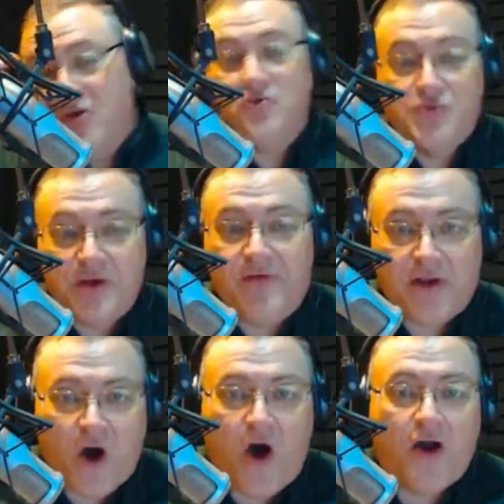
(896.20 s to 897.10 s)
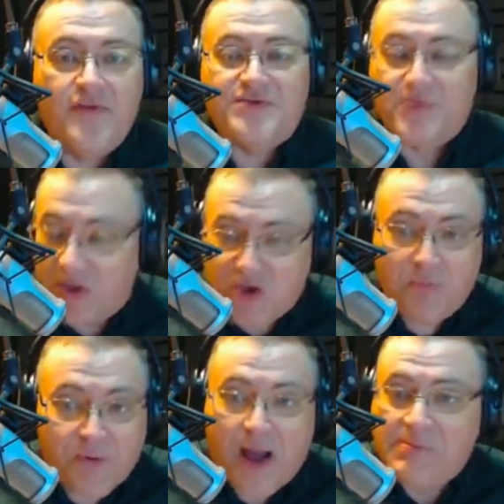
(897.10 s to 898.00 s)
you've driven a car this week, you
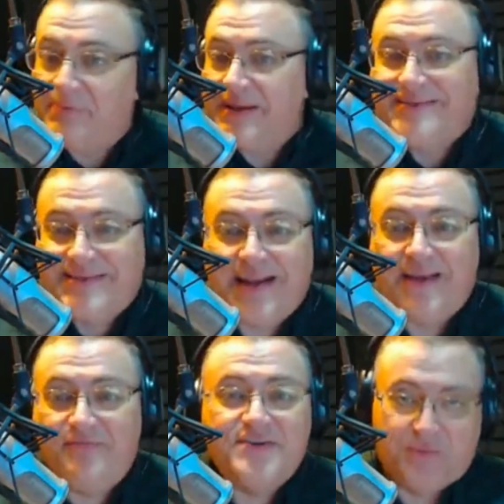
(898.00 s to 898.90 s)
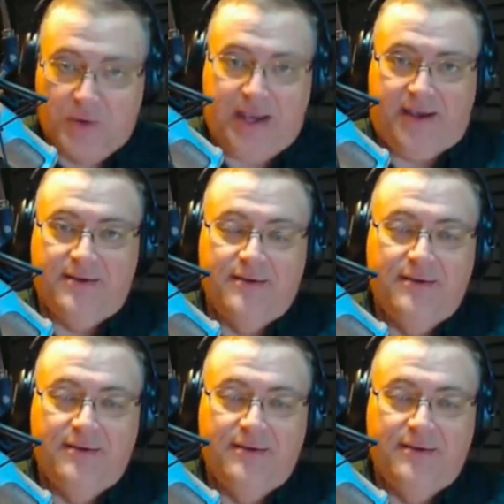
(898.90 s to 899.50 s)
probably did it this week.